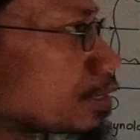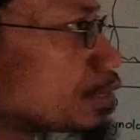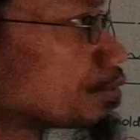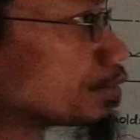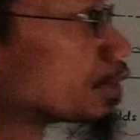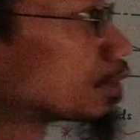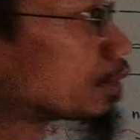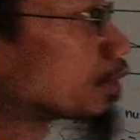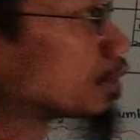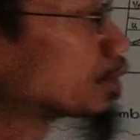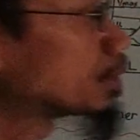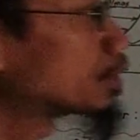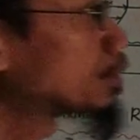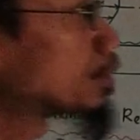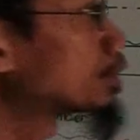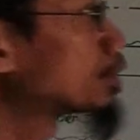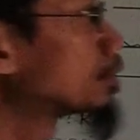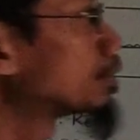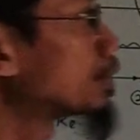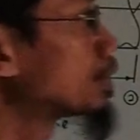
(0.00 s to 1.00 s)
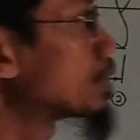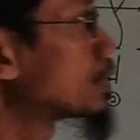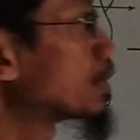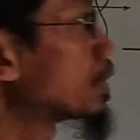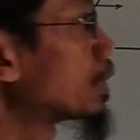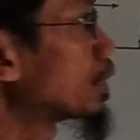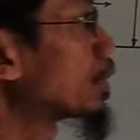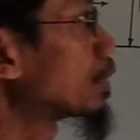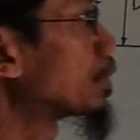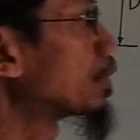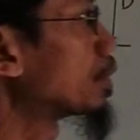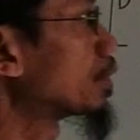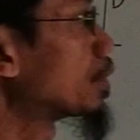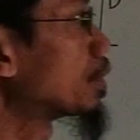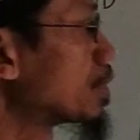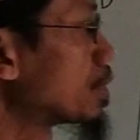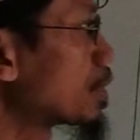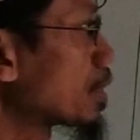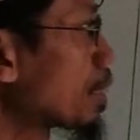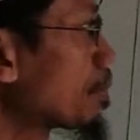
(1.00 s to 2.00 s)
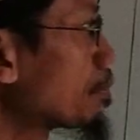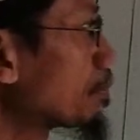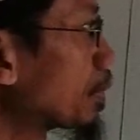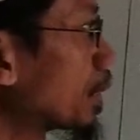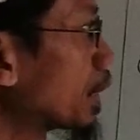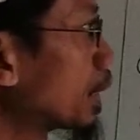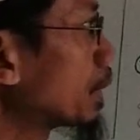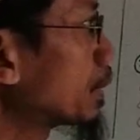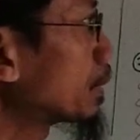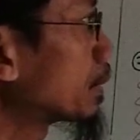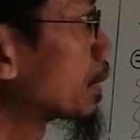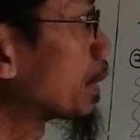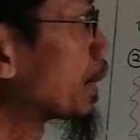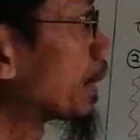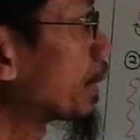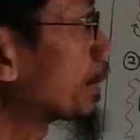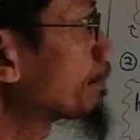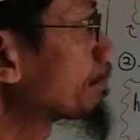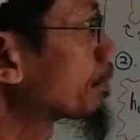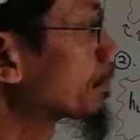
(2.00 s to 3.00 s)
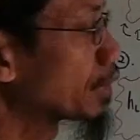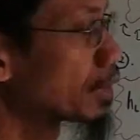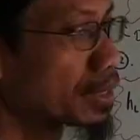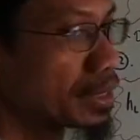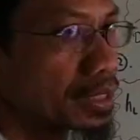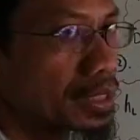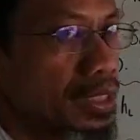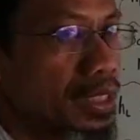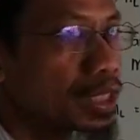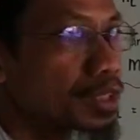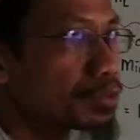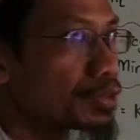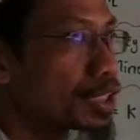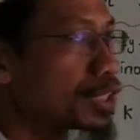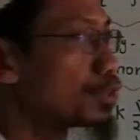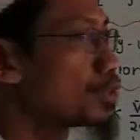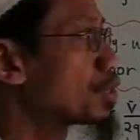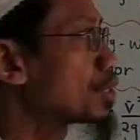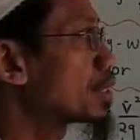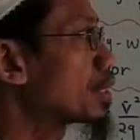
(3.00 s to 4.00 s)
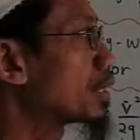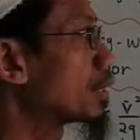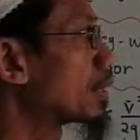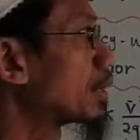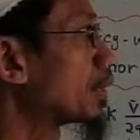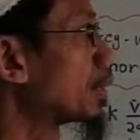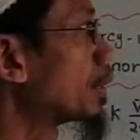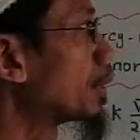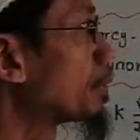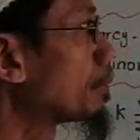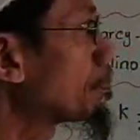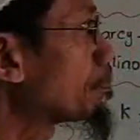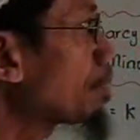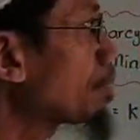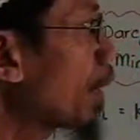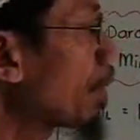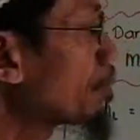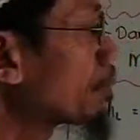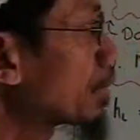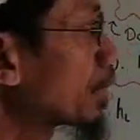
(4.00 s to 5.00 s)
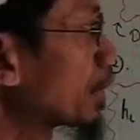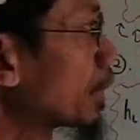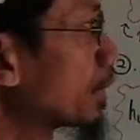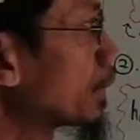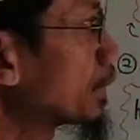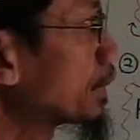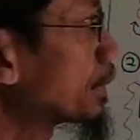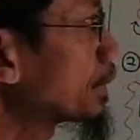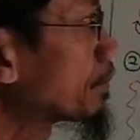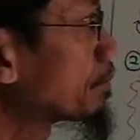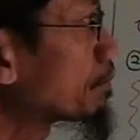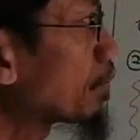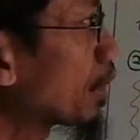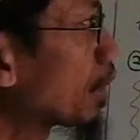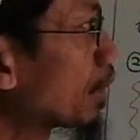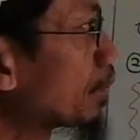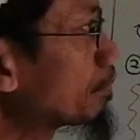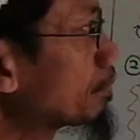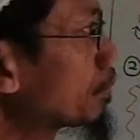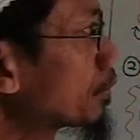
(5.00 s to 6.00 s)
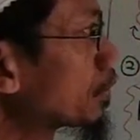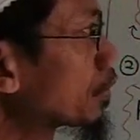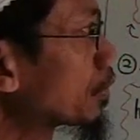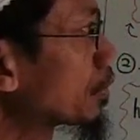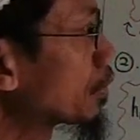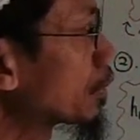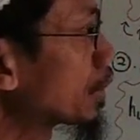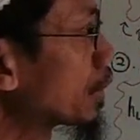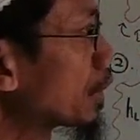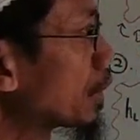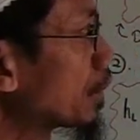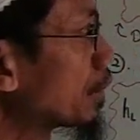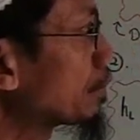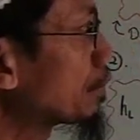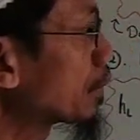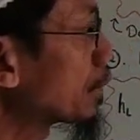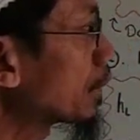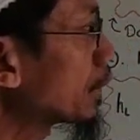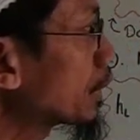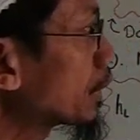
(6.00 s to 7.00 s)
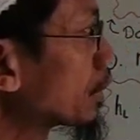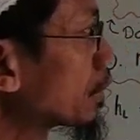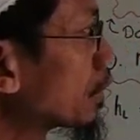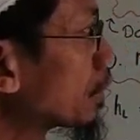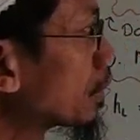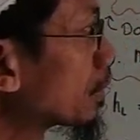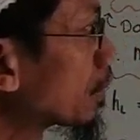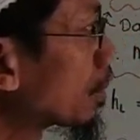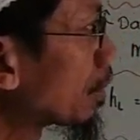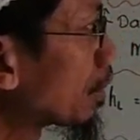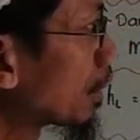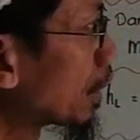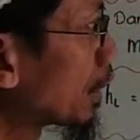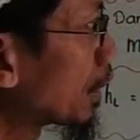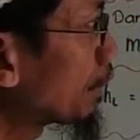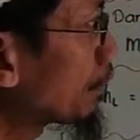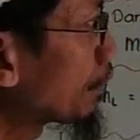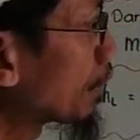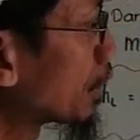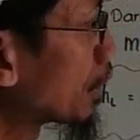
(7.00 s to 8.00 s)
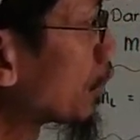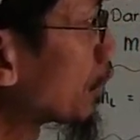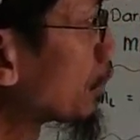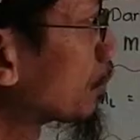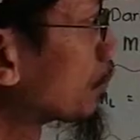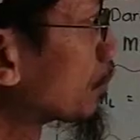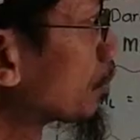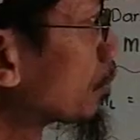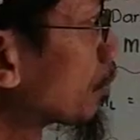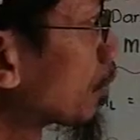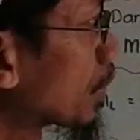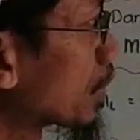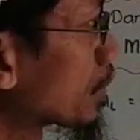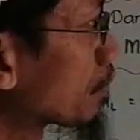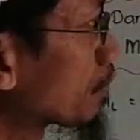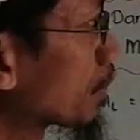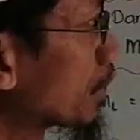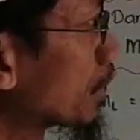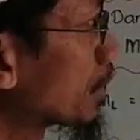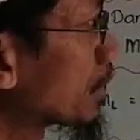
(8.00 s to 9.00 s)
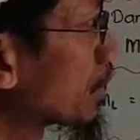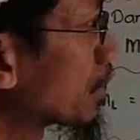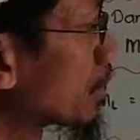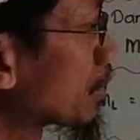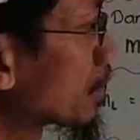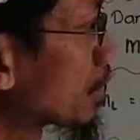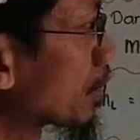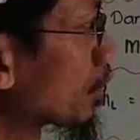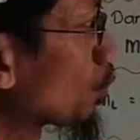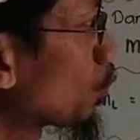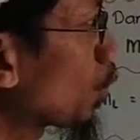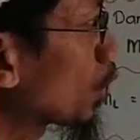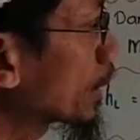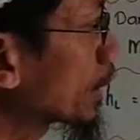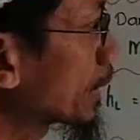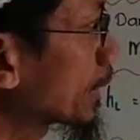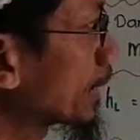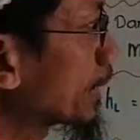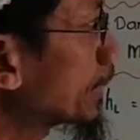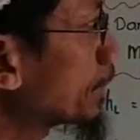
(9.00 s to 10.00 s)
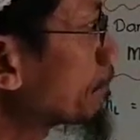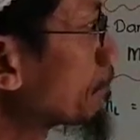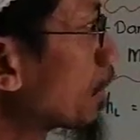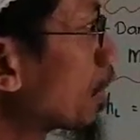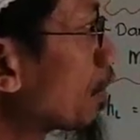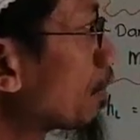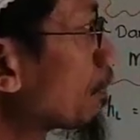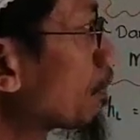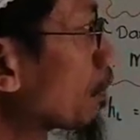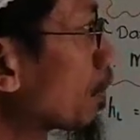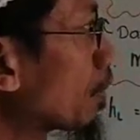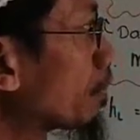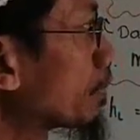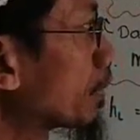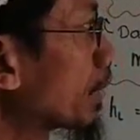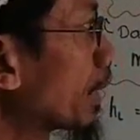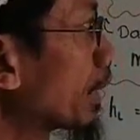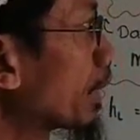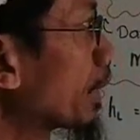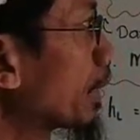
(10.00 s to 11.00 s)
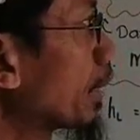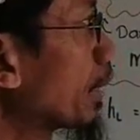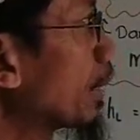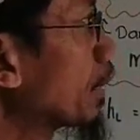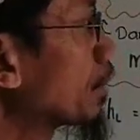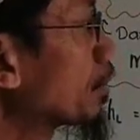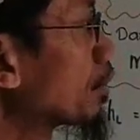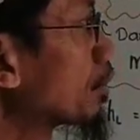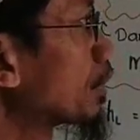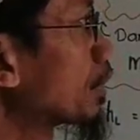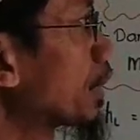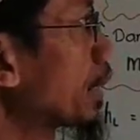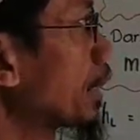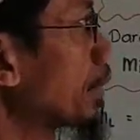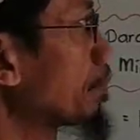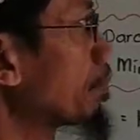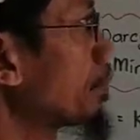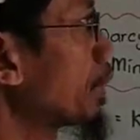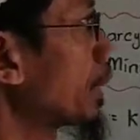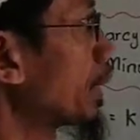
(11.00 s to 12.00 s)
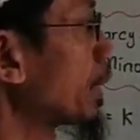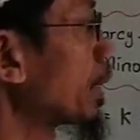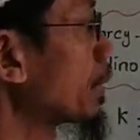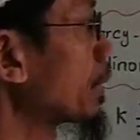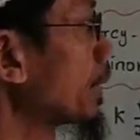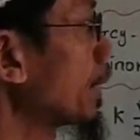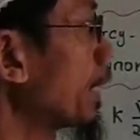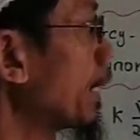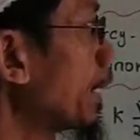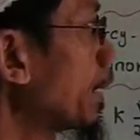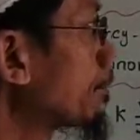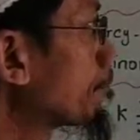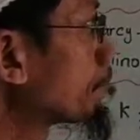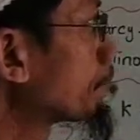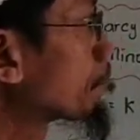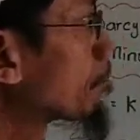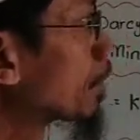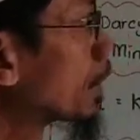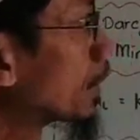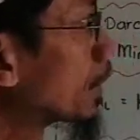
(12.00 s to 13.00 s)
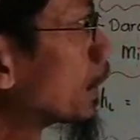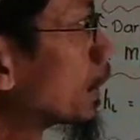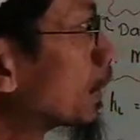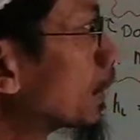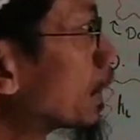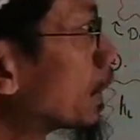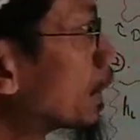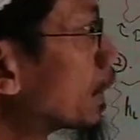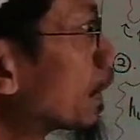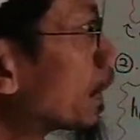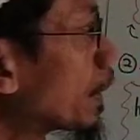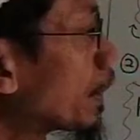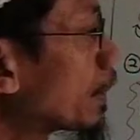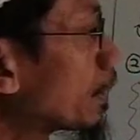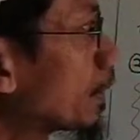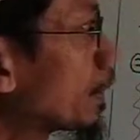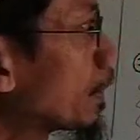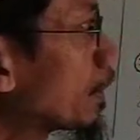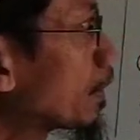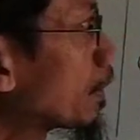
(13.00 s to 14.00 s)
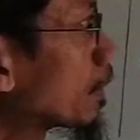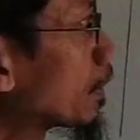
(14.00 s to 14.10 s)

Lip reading: you see an example. Okay. We use a pump here, pump to deliver or lift, for example, this is water from tank A to tank B. Okay. And then